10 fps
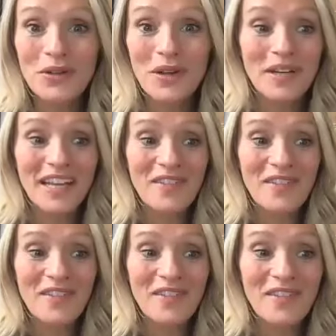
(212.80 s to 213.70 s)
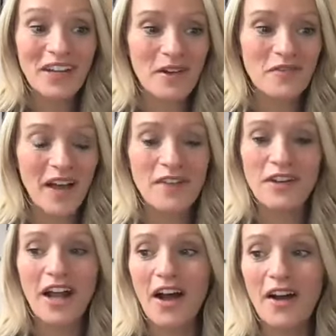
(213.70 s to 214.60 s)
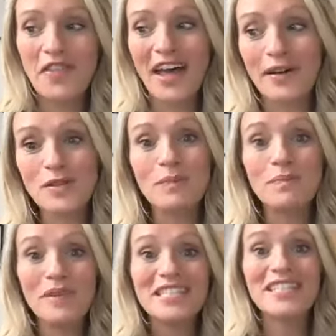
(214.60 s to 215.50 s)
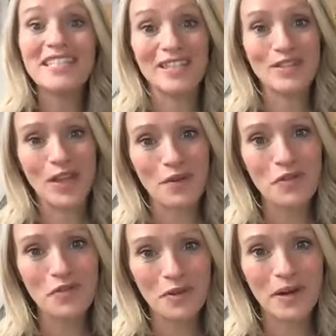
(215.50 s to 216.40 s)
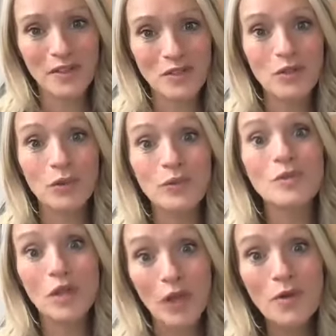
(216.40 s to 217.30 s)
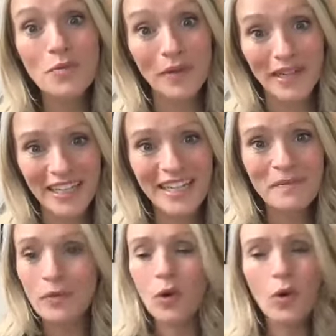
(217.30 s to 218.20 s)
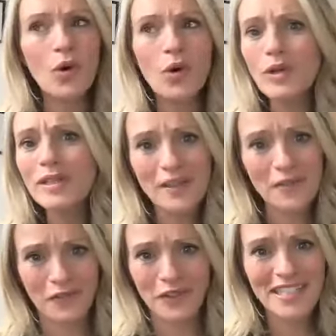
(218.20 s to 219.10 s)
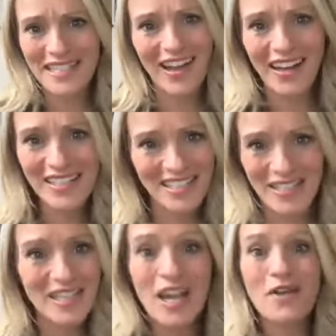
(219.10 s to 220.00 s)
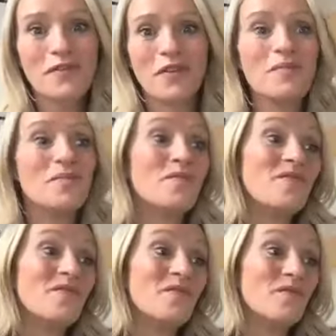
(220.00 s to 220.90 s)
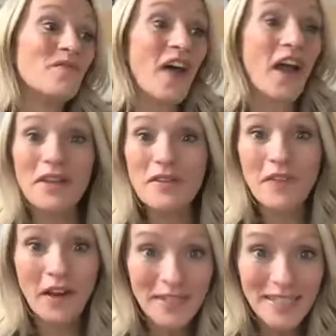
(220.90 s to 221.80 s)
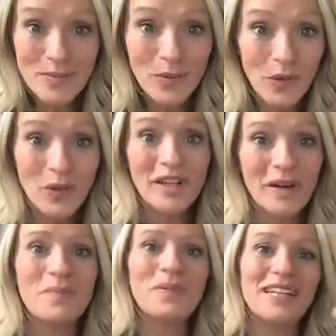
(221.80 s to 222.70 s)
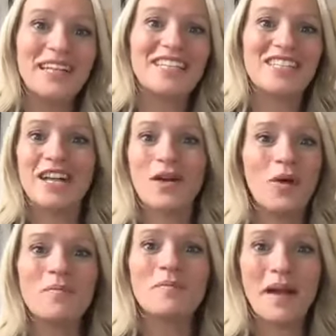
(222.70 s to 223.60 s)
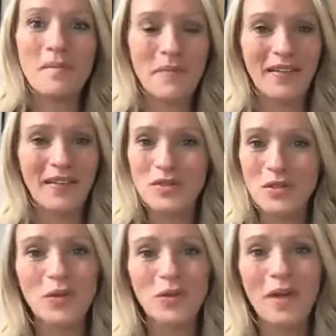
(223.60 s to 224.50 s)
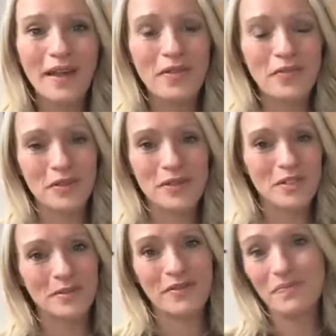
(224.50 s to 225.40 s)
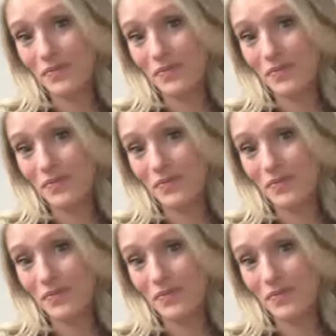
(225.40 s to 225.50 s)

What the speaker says: we've had about 5,500 businesses go through our schools globally, all different sizes, from very, very small companies, one-man bands, all the way through to,